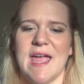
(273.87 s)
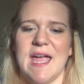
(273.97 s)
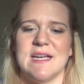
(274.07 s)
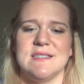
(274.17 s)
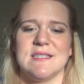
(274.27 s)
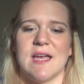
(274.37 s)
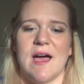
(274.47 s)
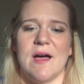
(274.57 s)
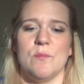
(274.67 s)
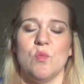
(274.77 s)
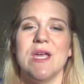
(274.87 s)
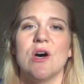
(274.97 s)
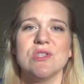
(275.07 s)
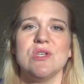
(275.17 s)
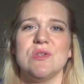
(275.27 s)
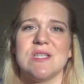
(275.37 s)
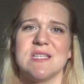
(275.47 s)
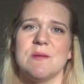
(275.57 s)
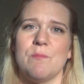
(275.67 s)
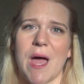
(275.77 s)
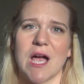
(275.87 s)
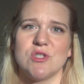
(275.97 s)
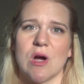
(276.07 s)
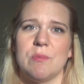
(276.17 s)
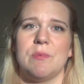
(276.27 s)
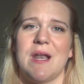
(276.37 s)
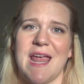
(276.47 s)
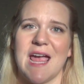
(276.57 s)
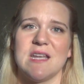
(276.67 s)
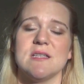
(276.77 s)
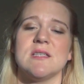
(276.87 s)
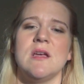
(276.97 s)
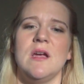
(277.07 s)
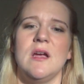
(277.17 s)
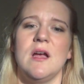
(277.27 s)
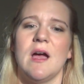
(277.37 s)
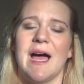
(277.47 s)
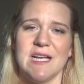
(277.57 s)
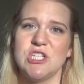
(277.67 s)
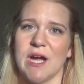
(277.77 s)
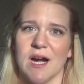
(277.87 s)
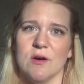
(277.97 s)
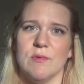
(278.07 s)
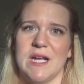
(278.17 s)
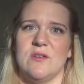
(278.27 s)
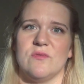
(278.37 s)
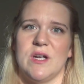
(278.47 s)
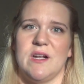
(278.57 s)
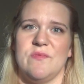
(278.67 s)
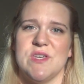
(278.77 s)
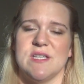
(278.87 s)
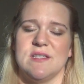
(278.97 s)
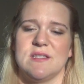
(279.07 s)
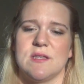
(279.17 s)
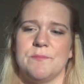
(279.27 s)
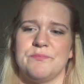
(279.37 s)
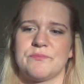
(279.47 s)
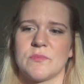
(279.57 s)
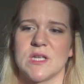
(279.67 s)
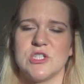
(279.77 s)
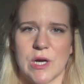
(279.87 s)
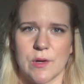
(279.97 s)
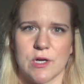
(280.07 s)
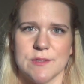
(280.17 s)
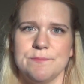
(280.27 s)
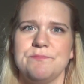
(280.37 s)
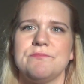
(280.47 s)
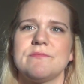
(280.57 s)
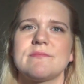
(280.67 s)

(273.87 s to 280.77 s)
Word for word: And we also used it as a backdrop. We put Hannah's high chair right in front of this shower curtain,